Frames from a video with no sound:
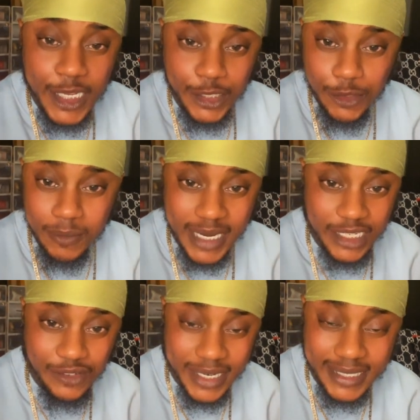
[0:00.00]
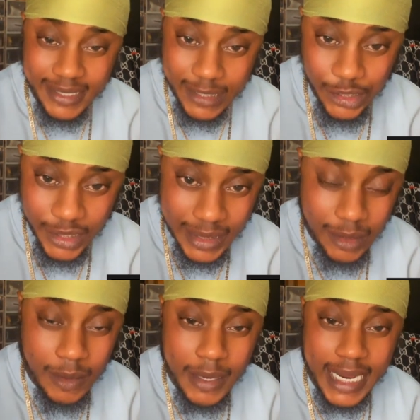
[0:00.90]
to my
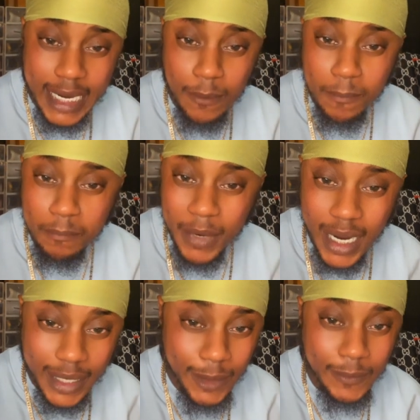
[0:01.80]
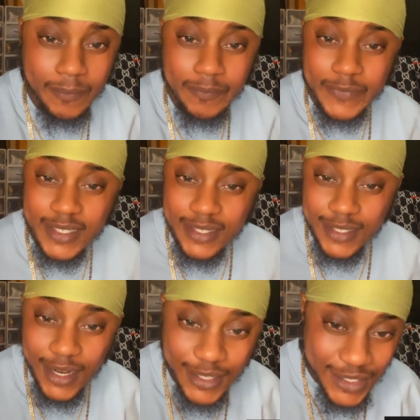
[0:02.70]
transition in bottom
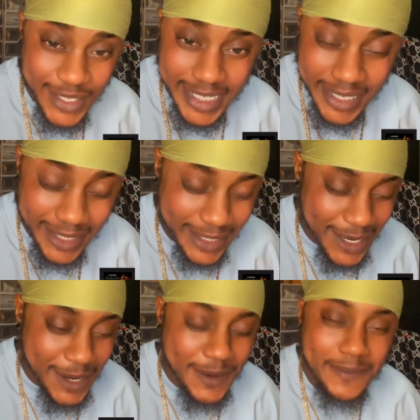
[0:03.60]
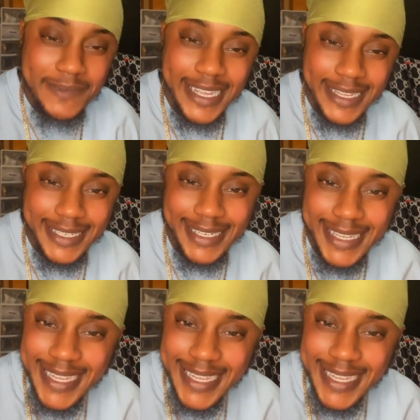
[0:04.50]
surgery. Oh man.